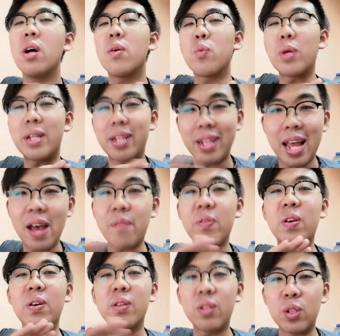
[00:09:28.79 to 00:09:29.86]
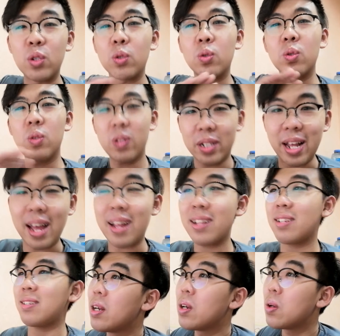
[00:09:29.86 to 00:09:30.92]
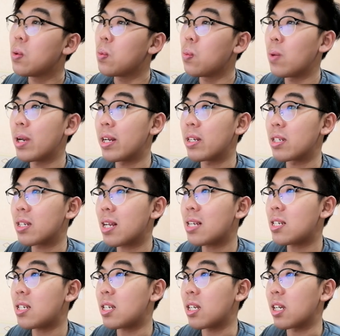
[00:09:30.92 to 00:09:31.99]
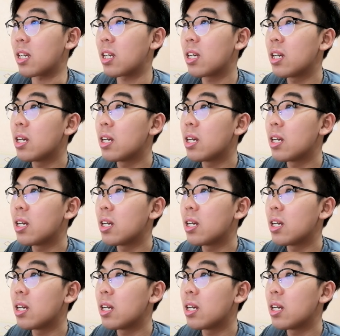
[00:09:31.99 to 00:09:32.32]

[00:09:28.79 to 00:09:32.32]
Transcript: We never do that. What else? Let's see.